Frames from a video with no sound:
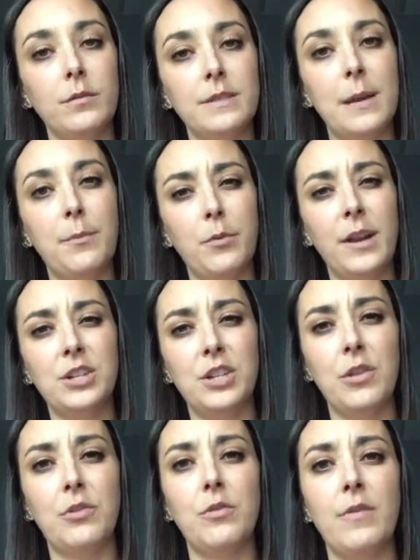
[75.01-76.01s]

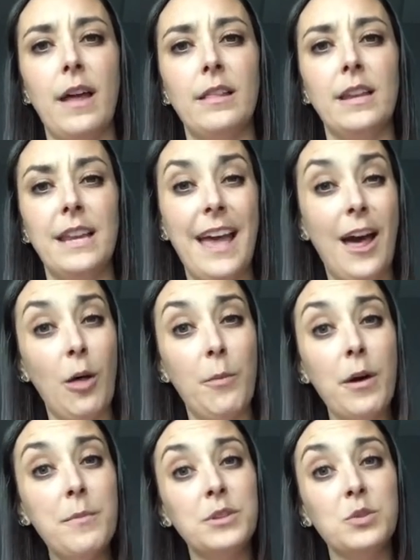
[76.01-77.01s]
separation through that linea
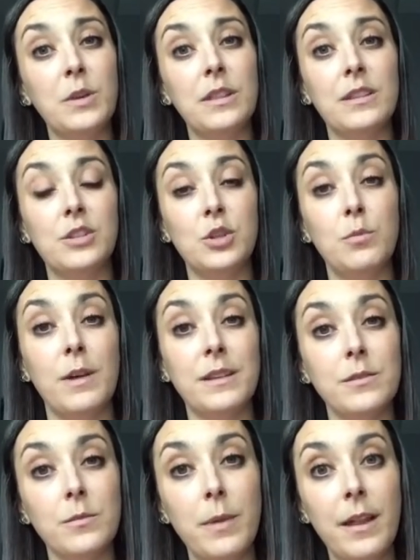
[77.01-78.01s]
alba between the two
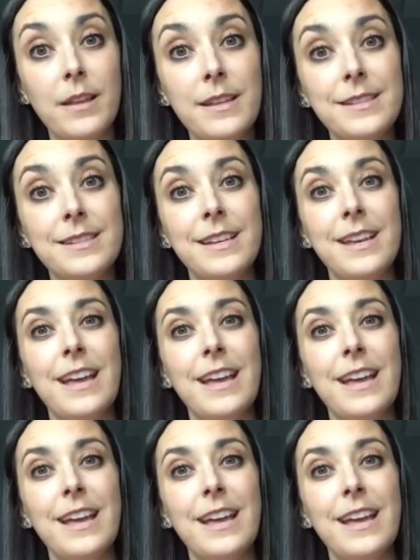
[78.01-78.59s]
muscle bellies,